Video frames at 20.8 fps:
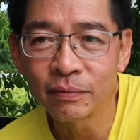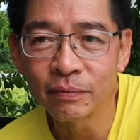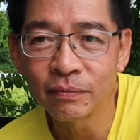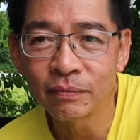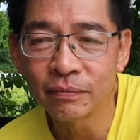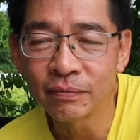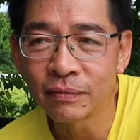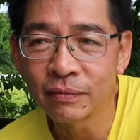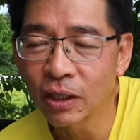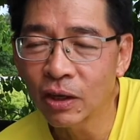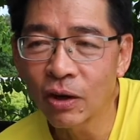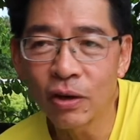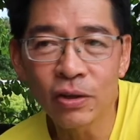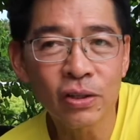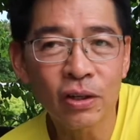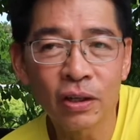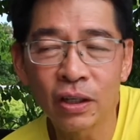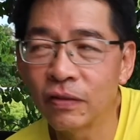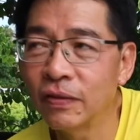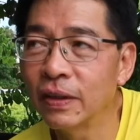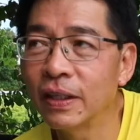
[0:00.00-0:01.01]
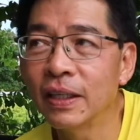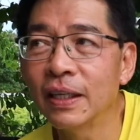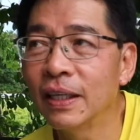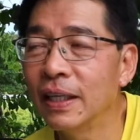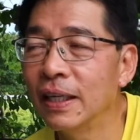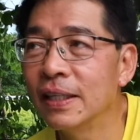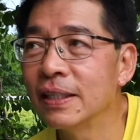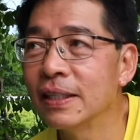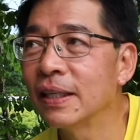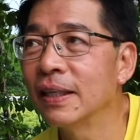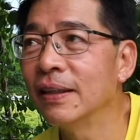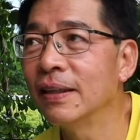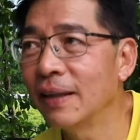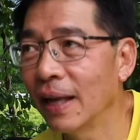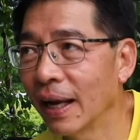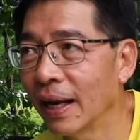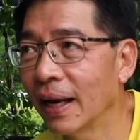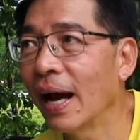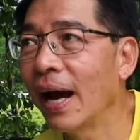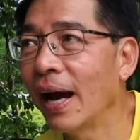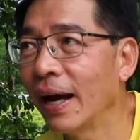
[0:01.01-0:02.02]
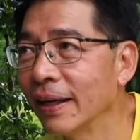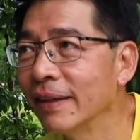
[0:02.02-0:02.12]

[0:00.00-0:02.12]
the cost of living isn't that high.